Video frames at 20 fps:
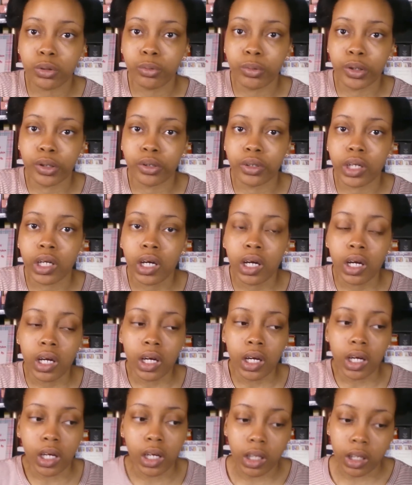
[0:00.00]
the word,
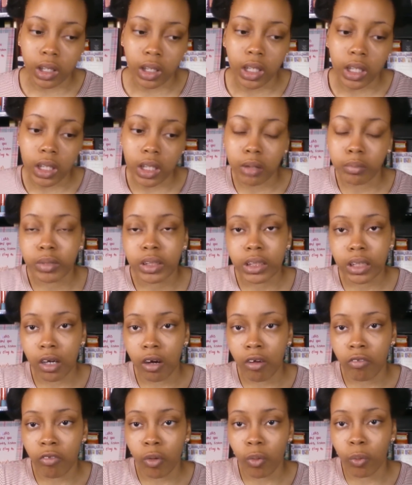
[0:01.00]
and he
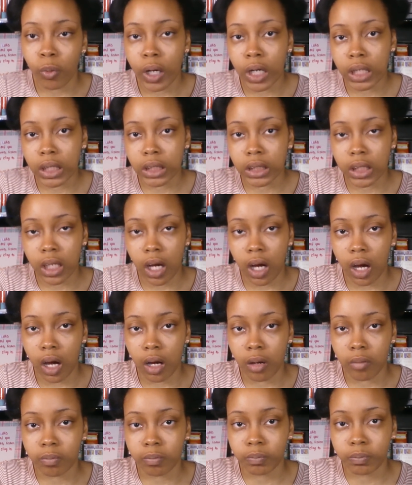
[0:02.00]
himself was
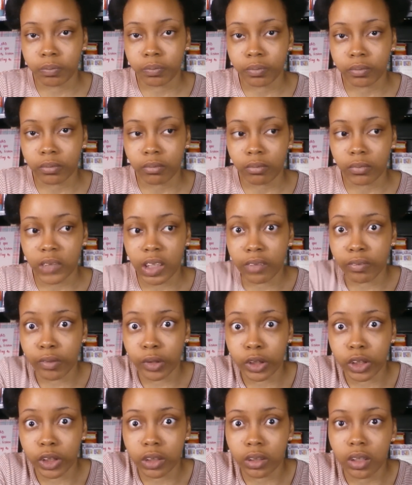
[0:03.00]
um, a
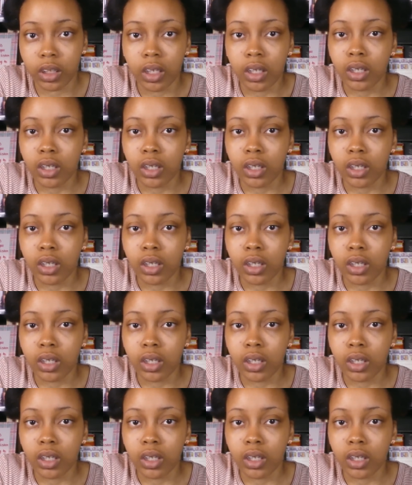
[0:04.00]
virgin.